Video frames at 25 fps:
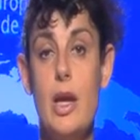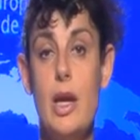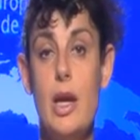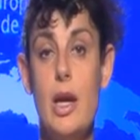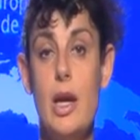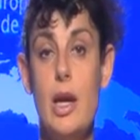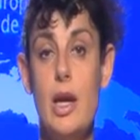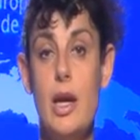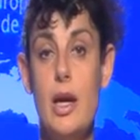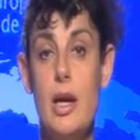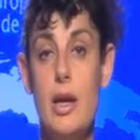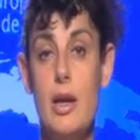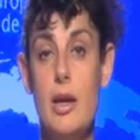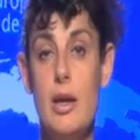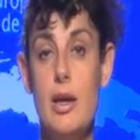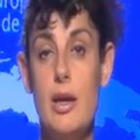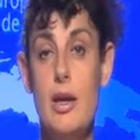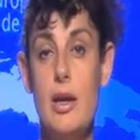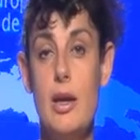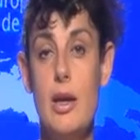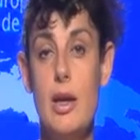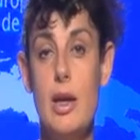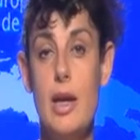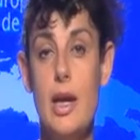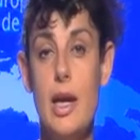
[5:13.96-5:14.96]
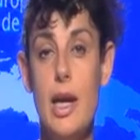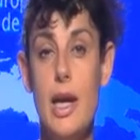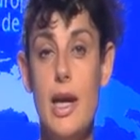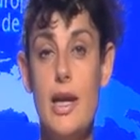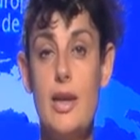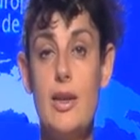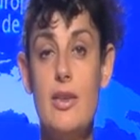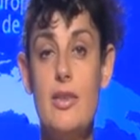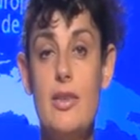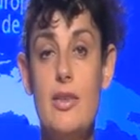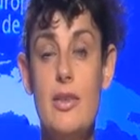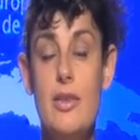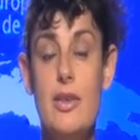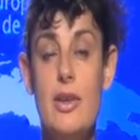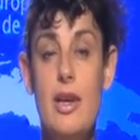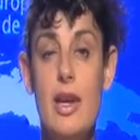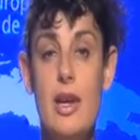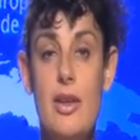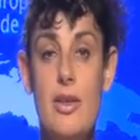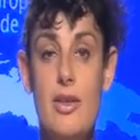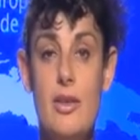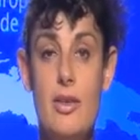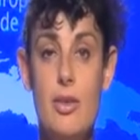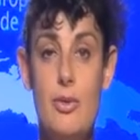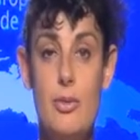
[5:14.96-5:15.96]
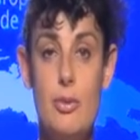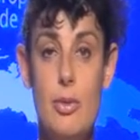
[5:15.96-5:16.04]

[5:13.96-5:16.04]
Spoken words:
And the other